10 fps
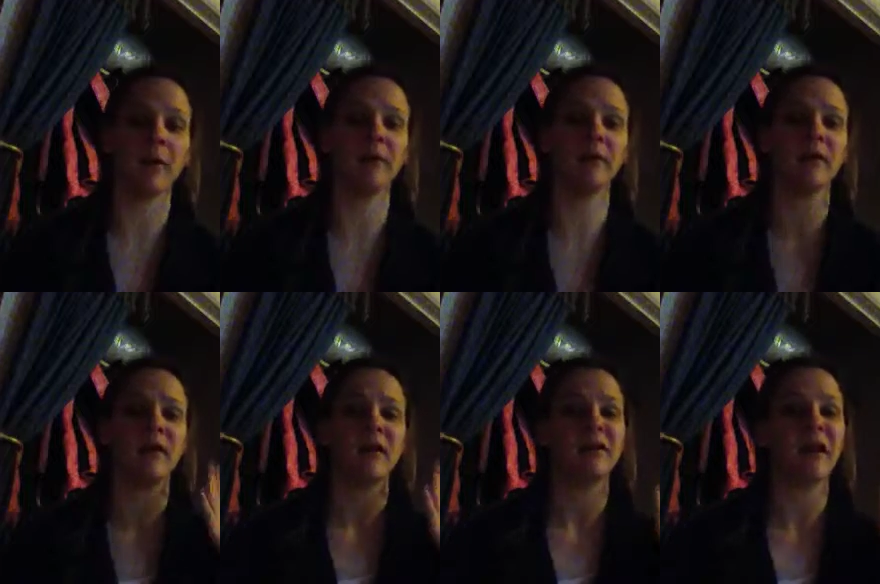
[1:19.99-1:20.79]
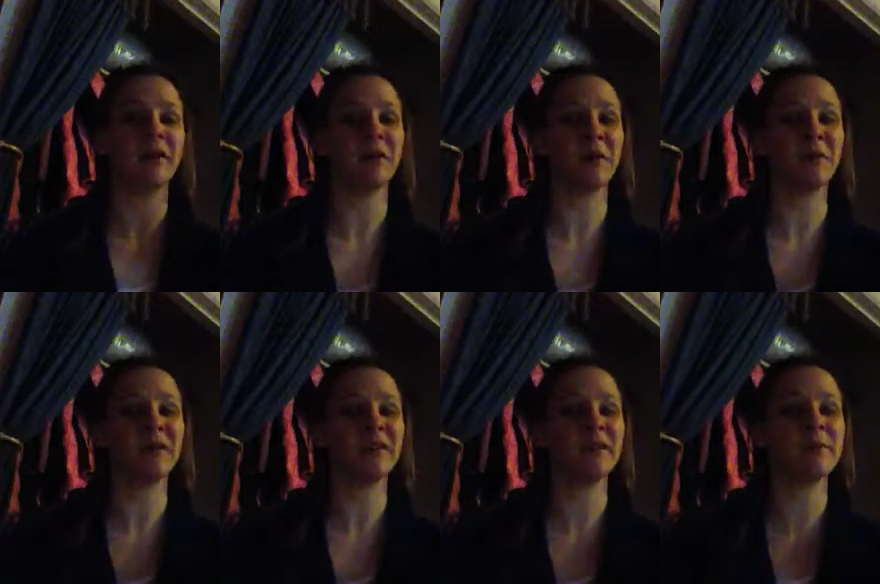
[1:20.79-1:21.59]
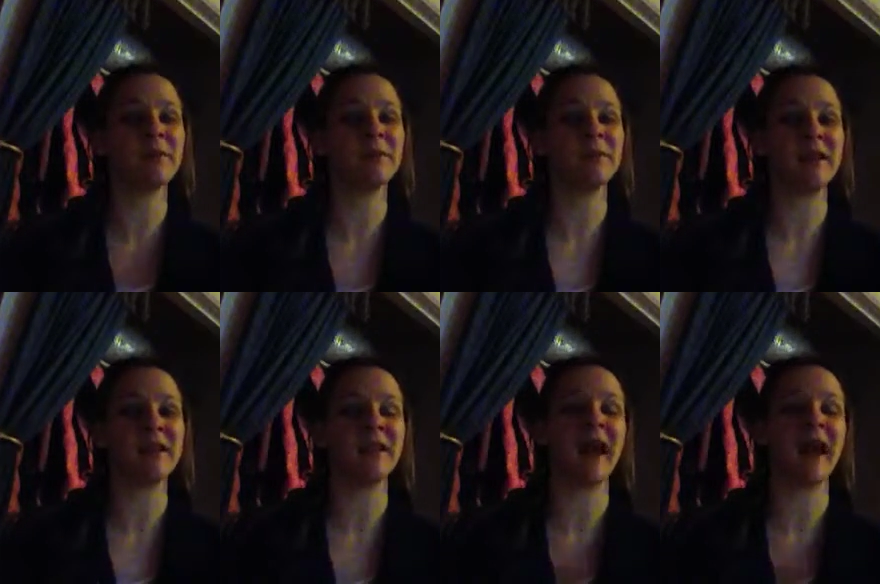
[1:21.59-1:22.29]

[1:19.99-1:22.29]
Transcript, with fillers: I mean, I don't mean to be mean.